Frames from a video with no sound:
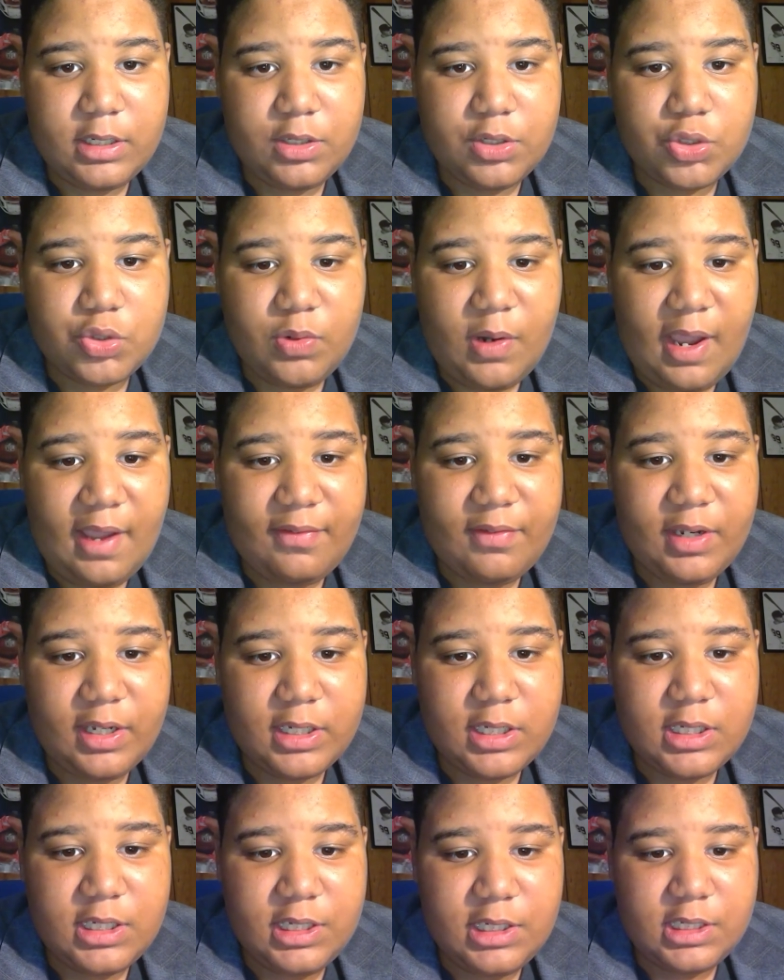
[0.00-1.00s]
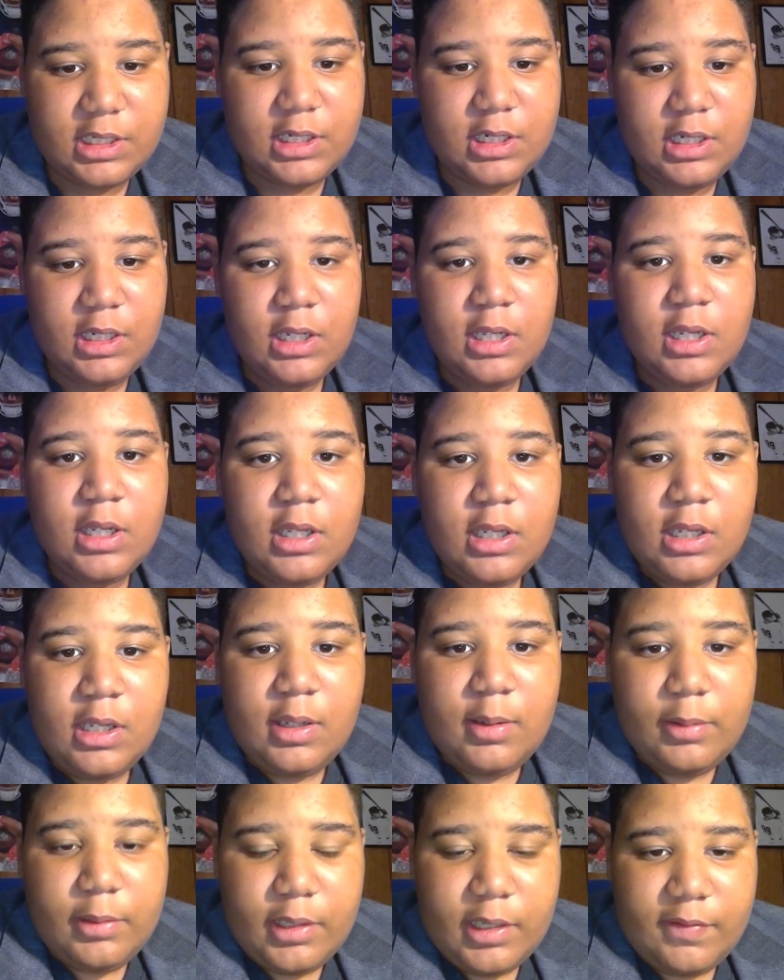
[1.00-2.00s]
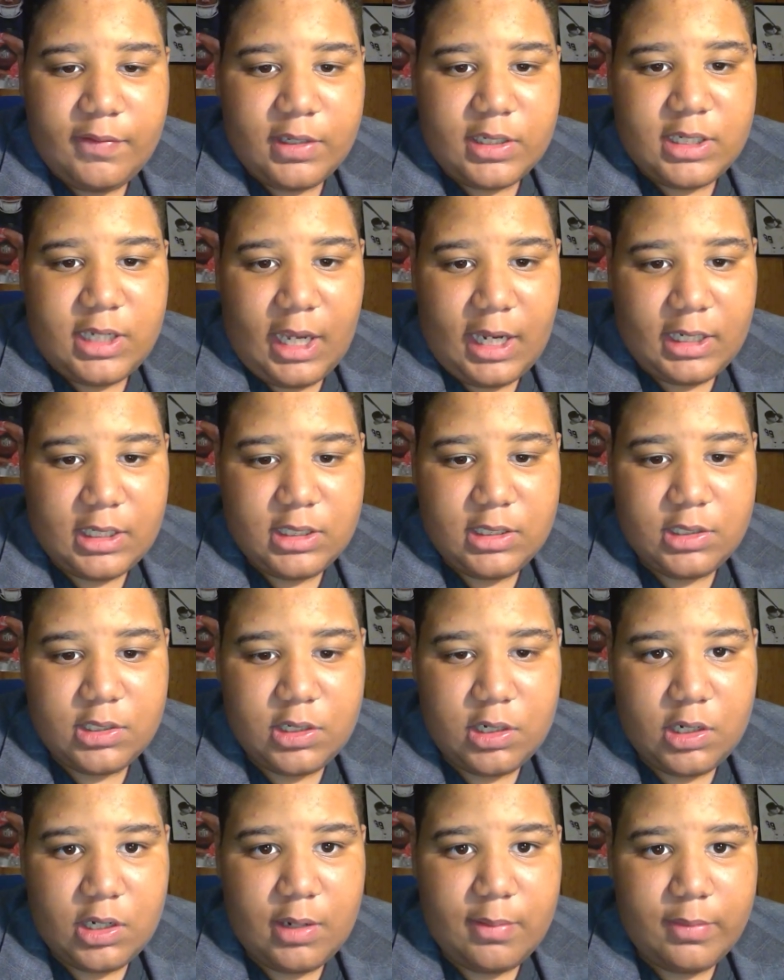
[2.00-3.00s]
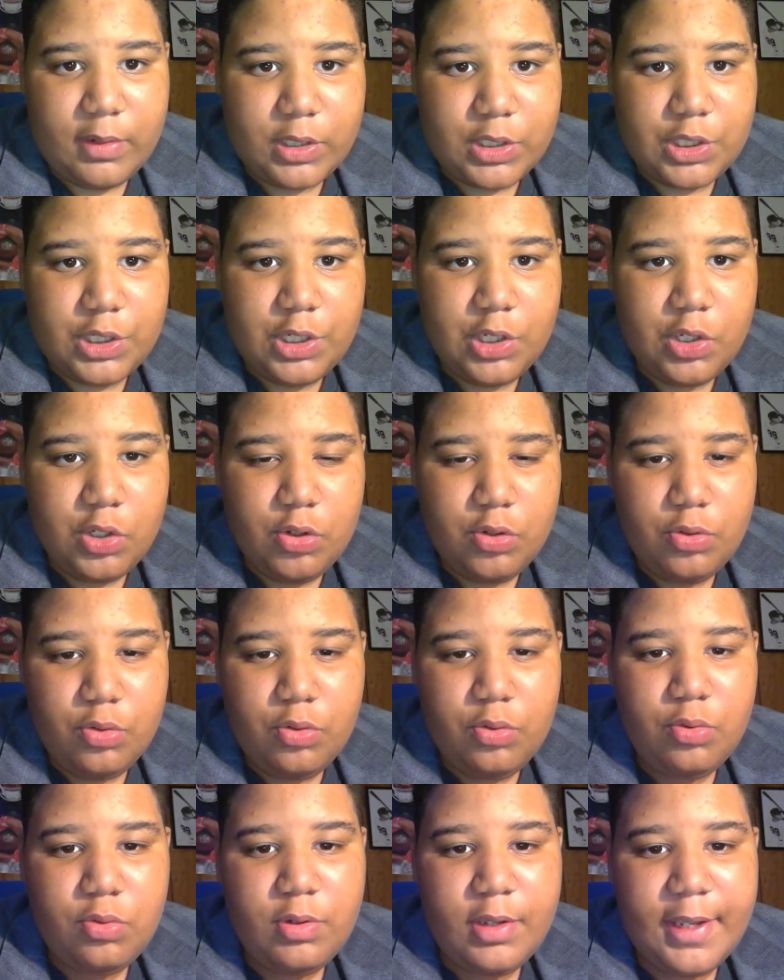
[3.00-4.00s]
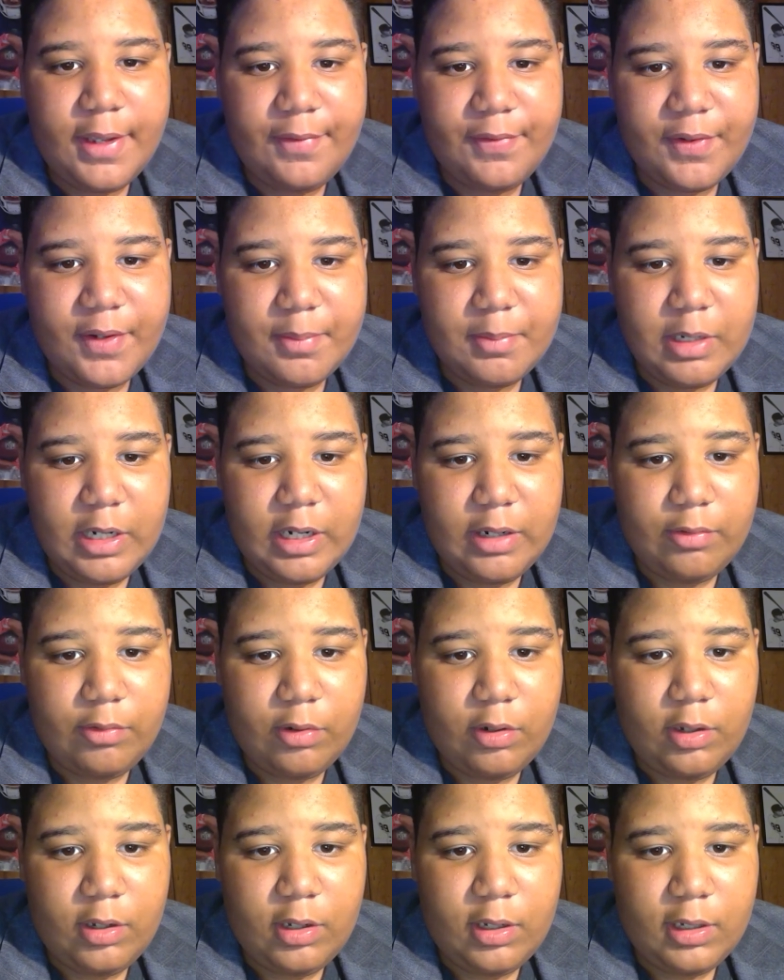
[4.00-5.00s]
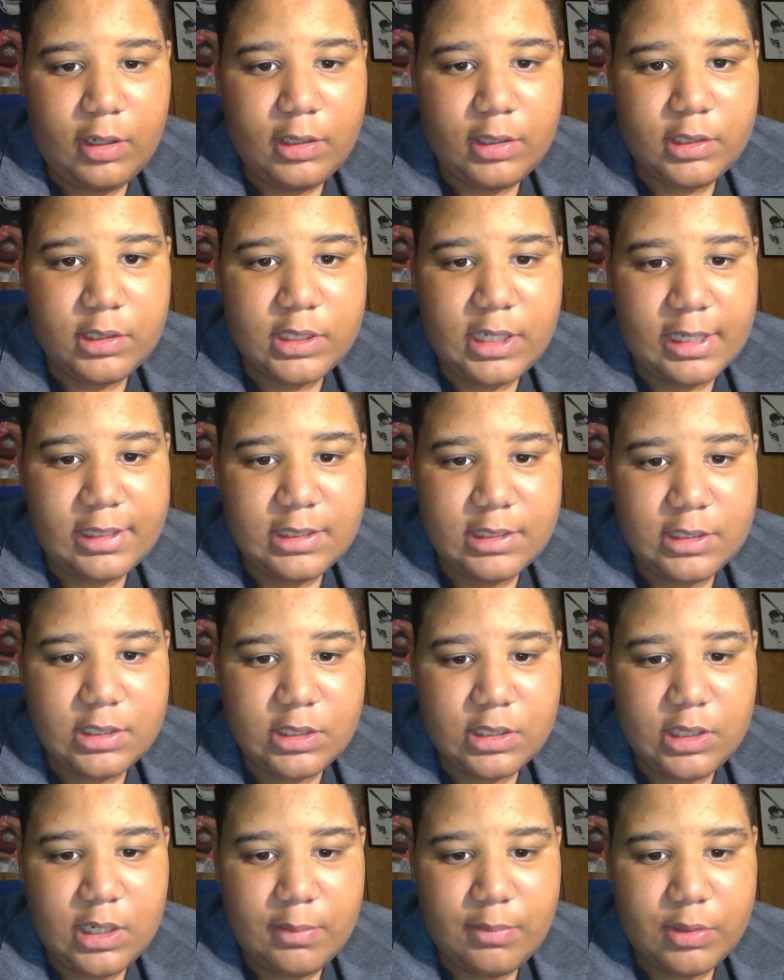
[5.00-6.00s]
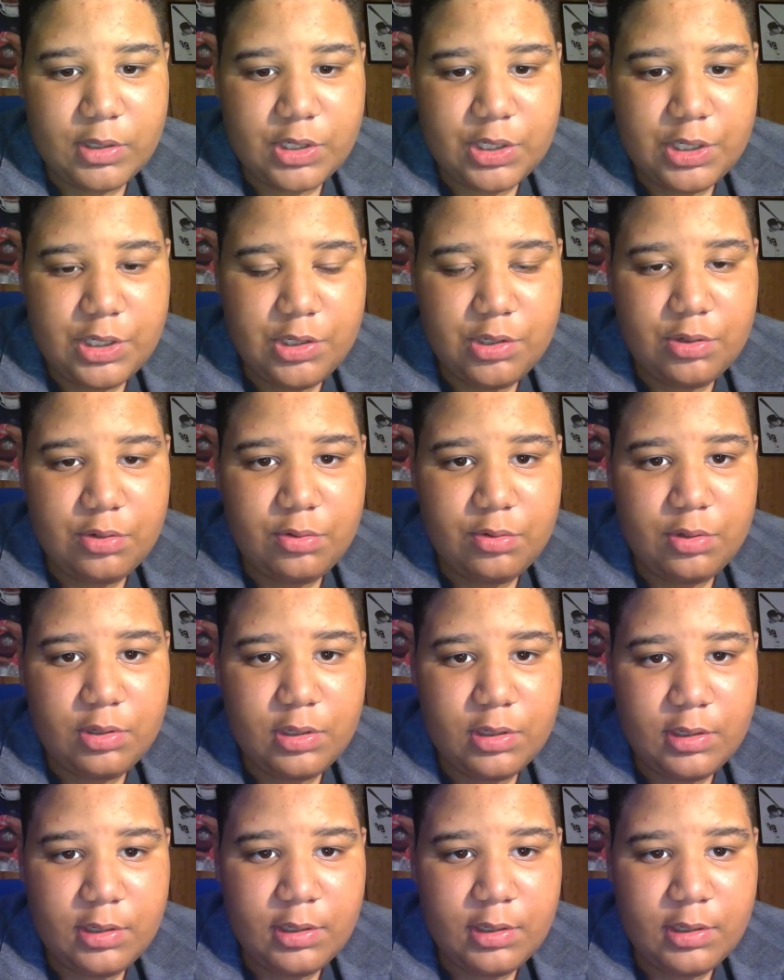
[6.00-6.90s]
the draft next season. I believe the Texans are #2, if I'm not wrong. The Texans are #2.